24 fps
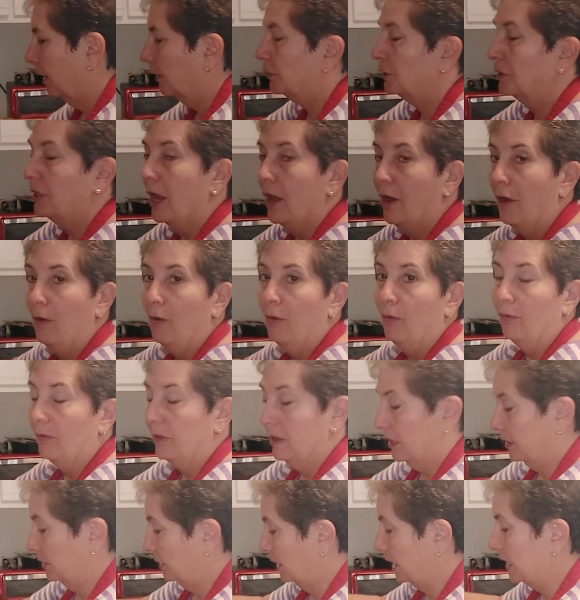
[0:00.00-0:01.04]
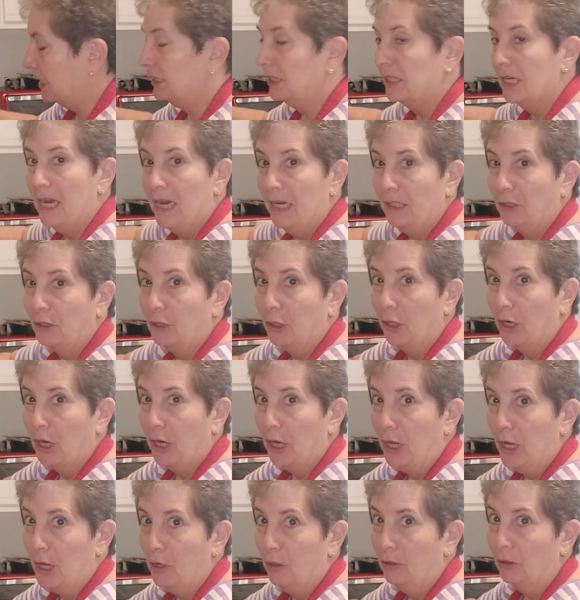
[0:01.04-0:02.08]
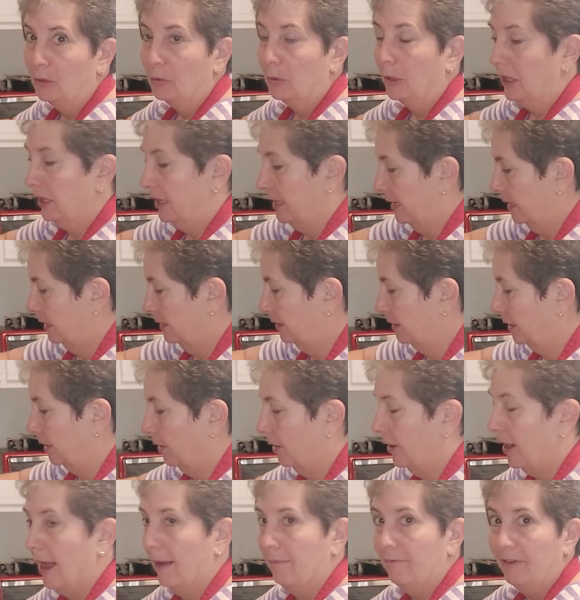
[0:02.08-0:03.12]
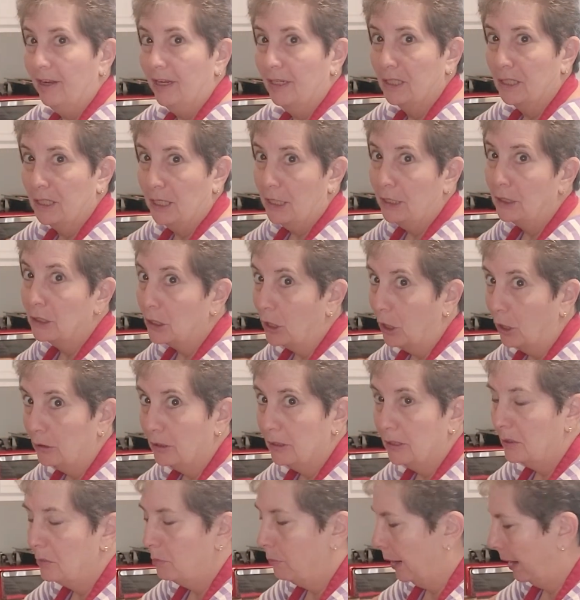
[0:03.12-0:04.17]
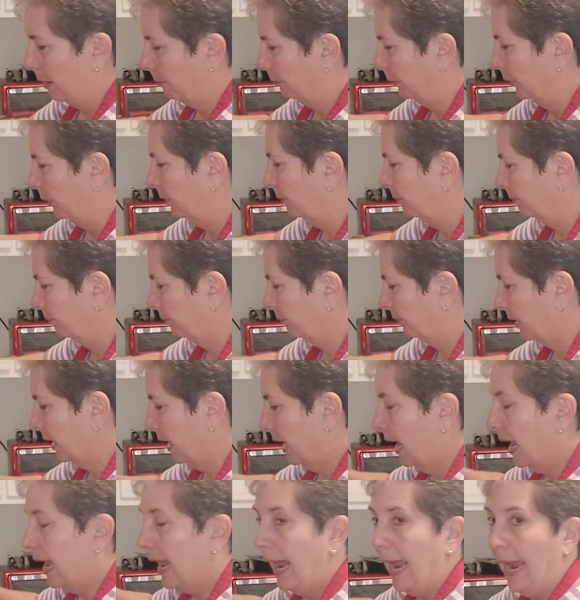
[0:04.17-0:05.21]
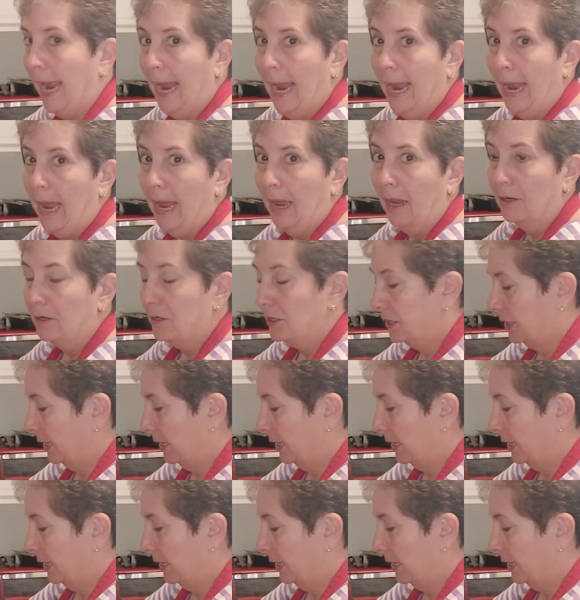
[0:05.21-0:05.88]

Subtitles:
So the seasonings you're going to use with this are obviously salt and pepper, and